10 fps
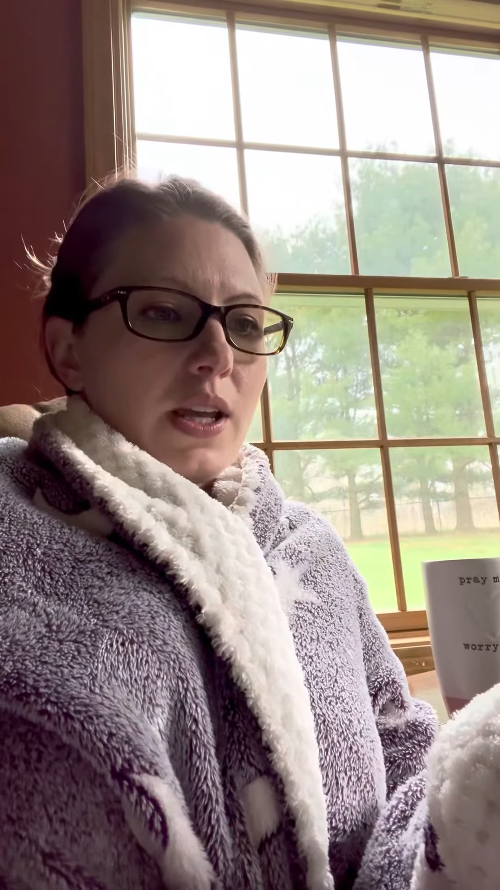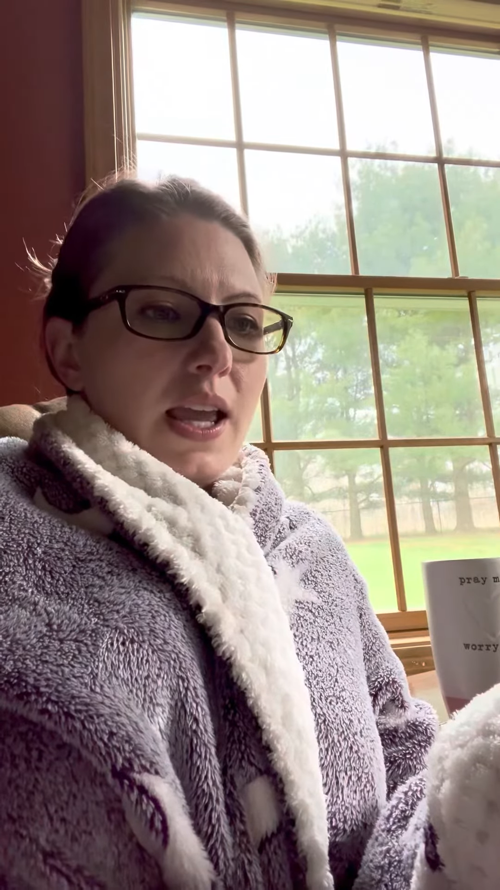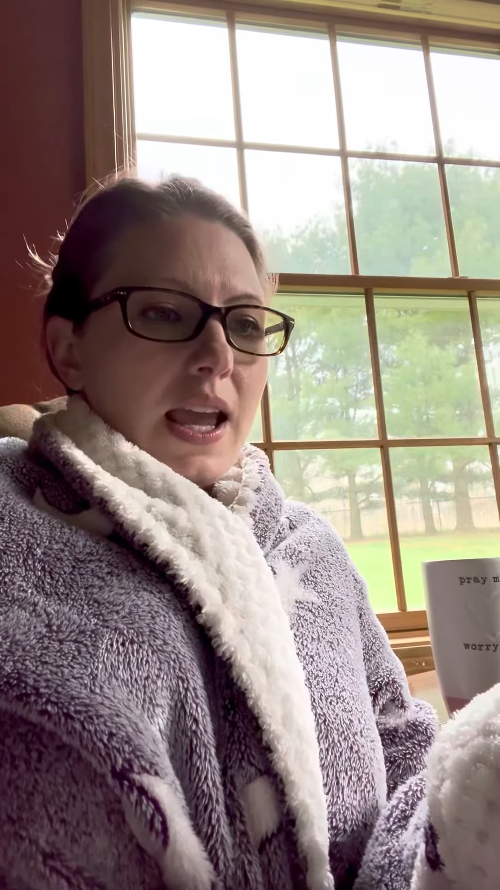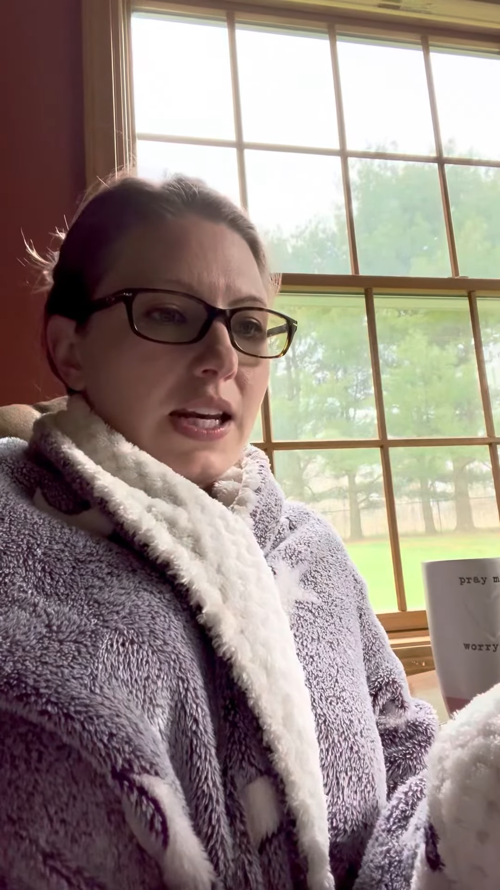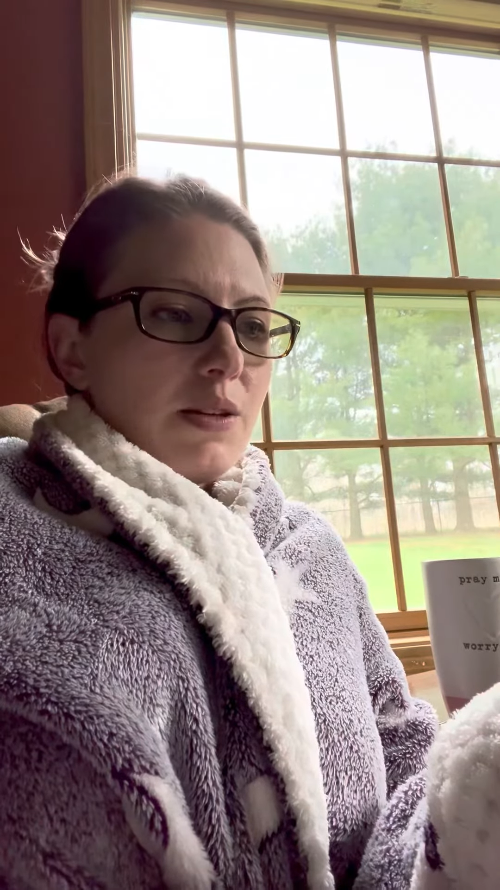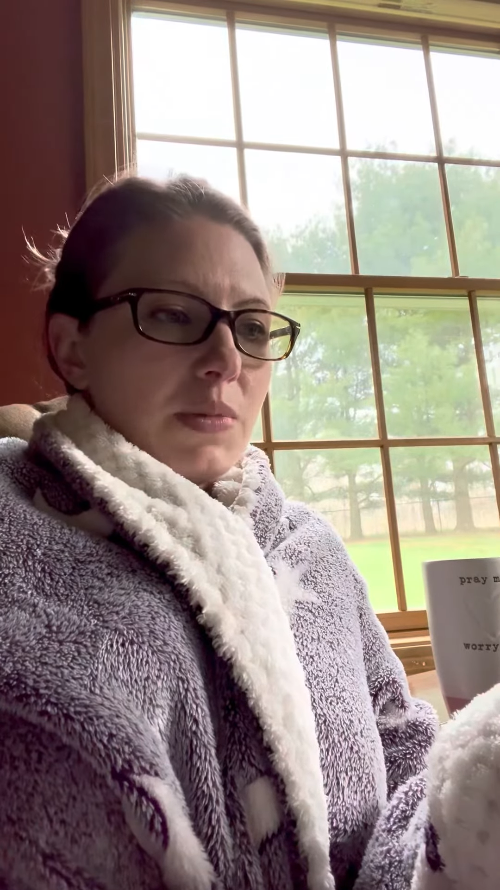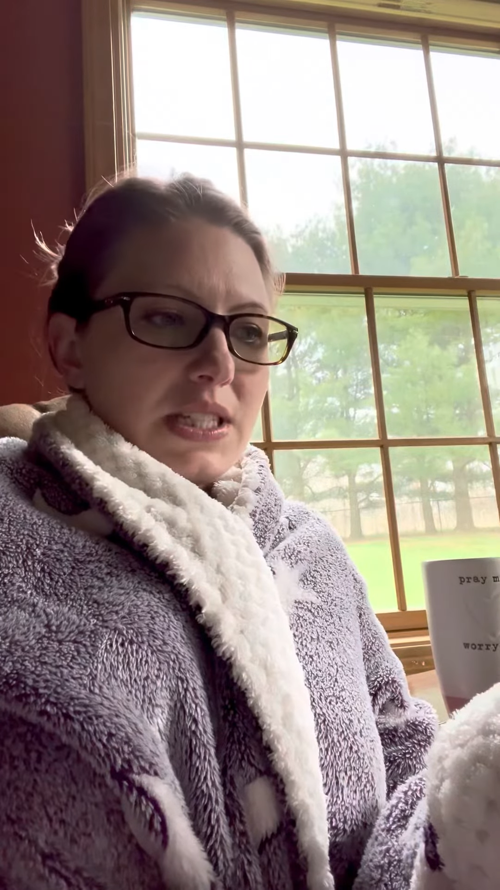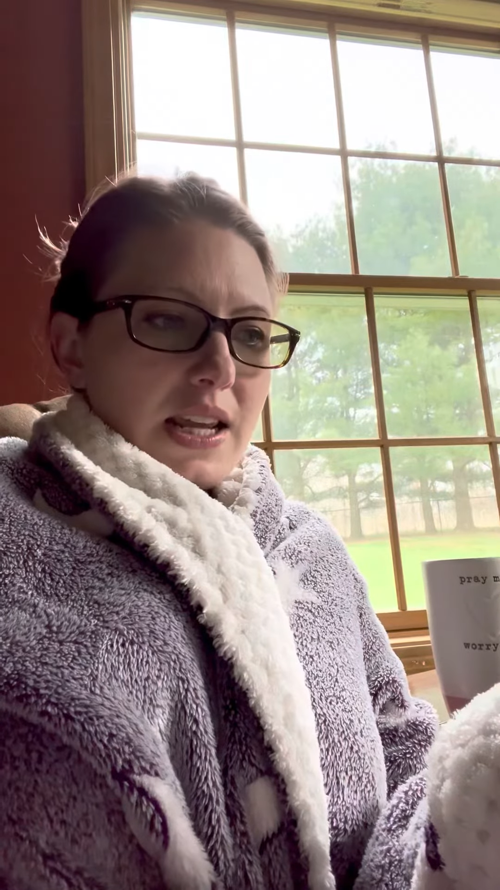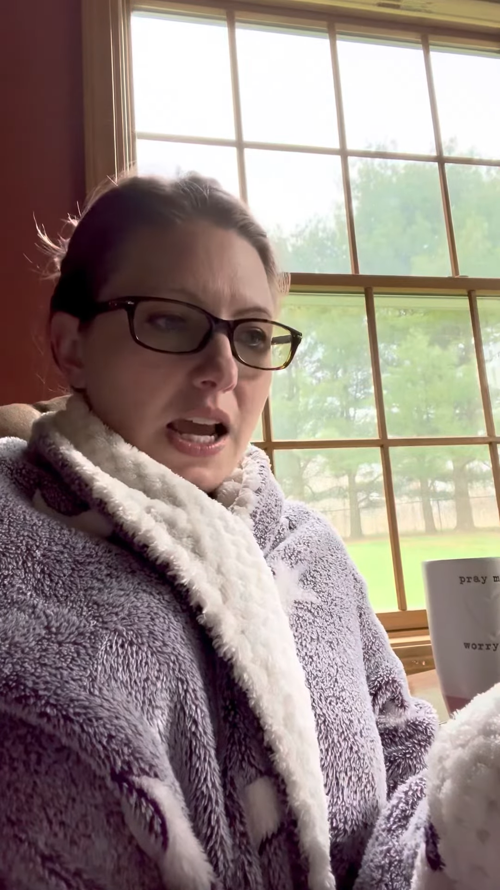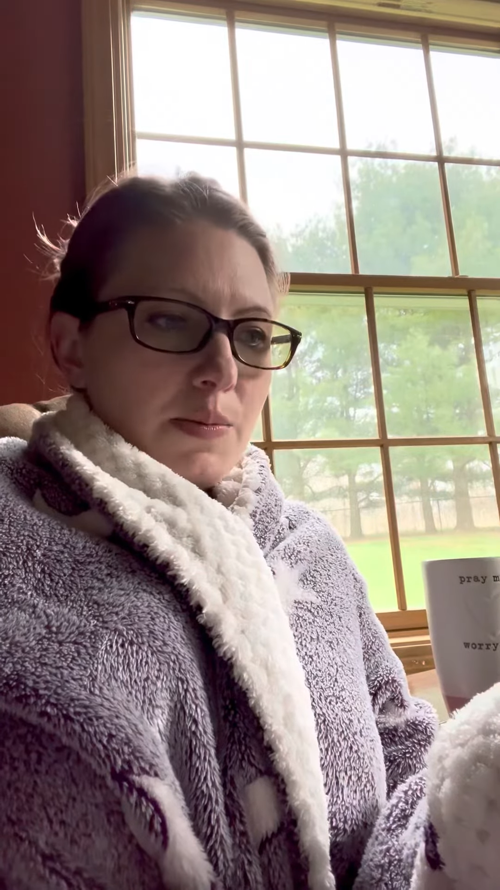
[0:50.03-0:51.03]
any
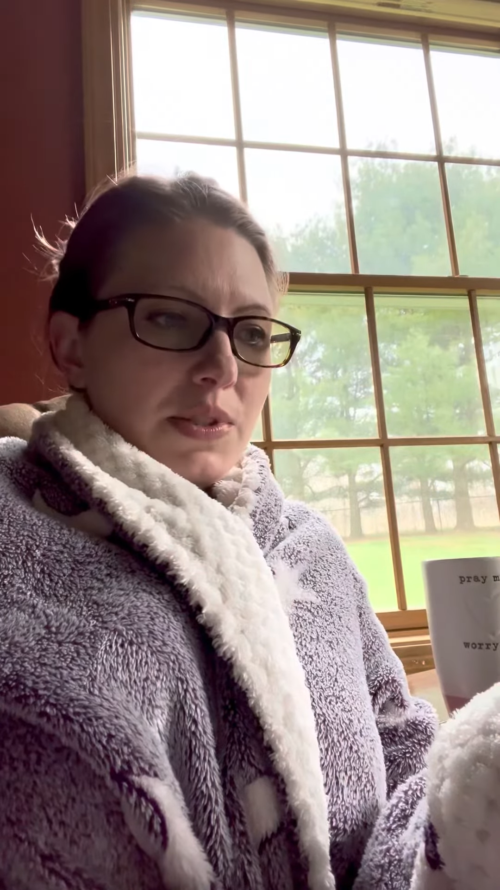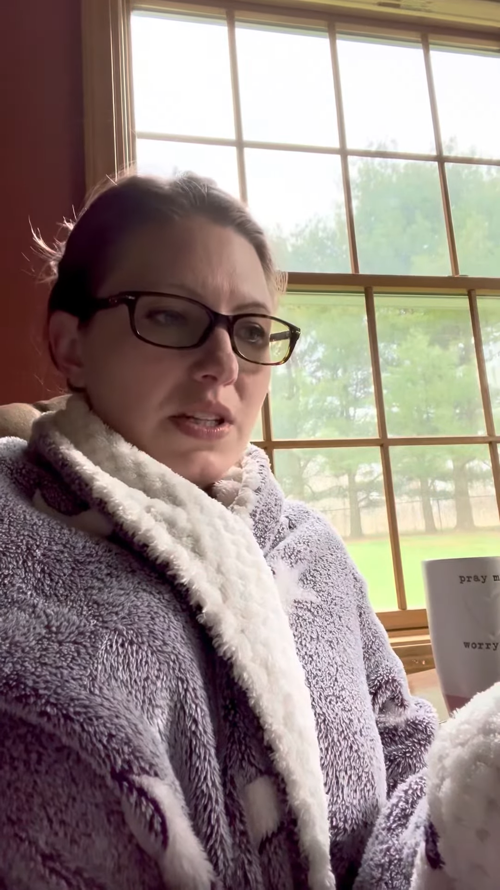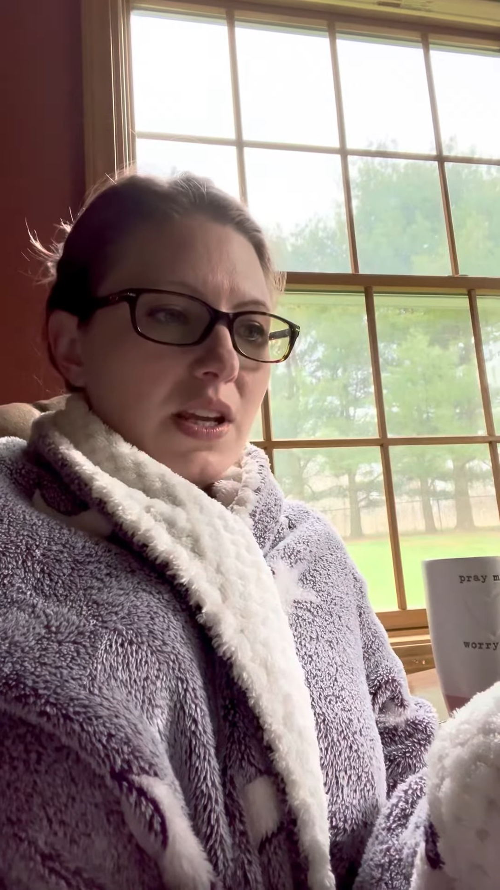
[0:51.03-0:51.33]
mishaps,